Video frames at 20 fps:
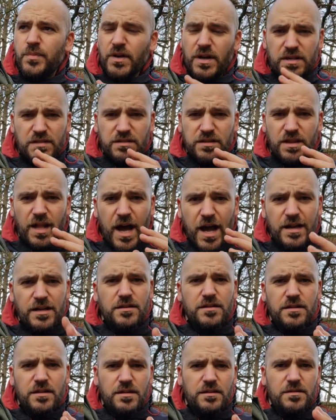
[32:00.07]
it's like
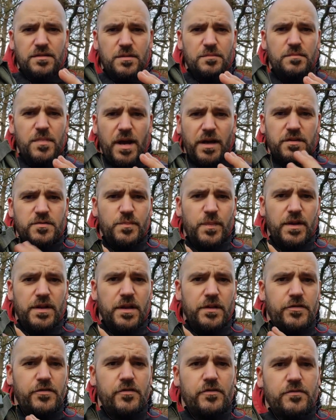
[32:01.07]
the
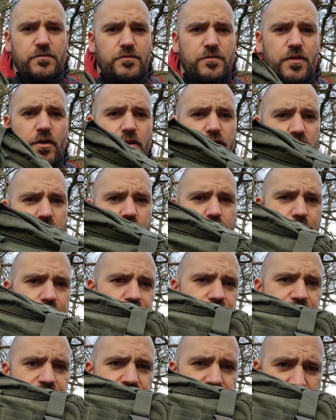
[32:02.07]
Maxpedition version.
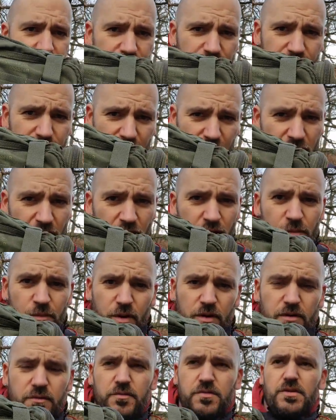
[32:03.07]

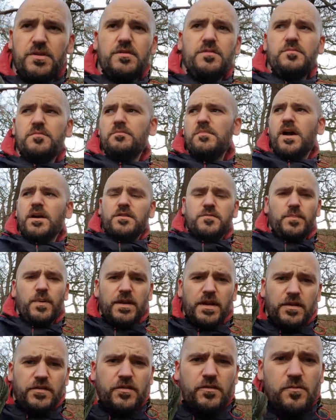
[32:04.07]
But
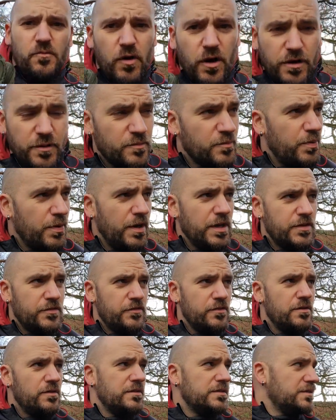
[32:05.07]
Maxpedition one, I'm pretty
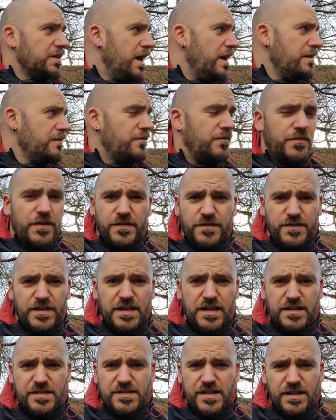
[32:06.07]
sure it's like
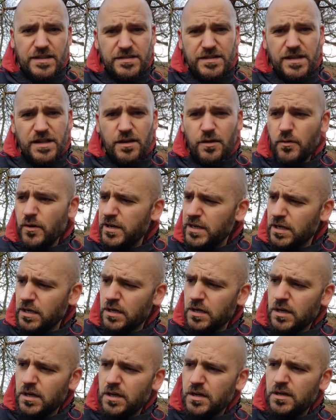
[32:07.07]
50, 60 quid,
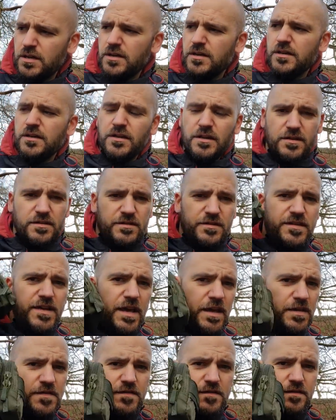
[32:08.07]
and
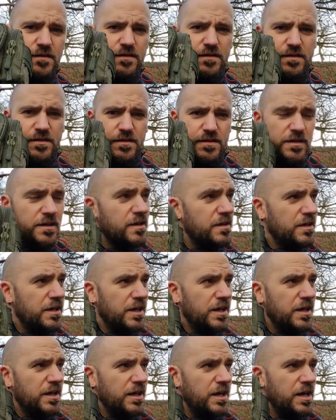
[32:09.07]
this,
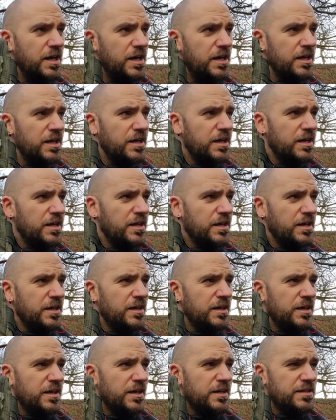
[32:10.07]

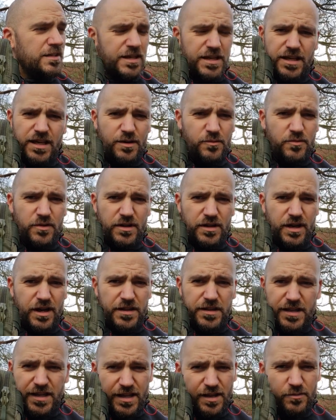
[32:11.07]
I think it
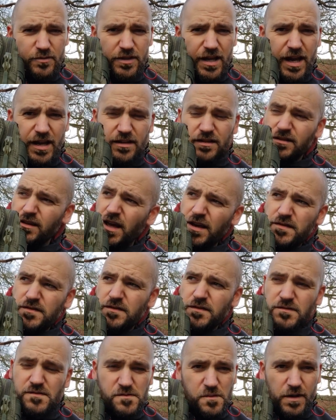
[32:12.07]
was like less
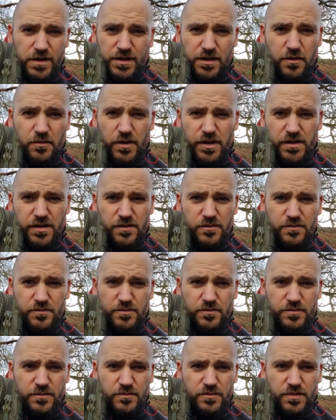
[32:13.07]
than 20 quid.
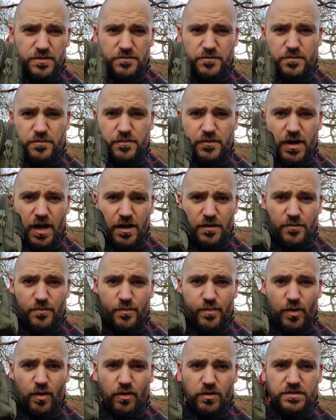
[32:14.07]
With like
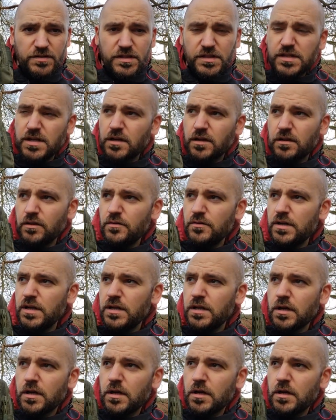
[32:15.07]
postage included.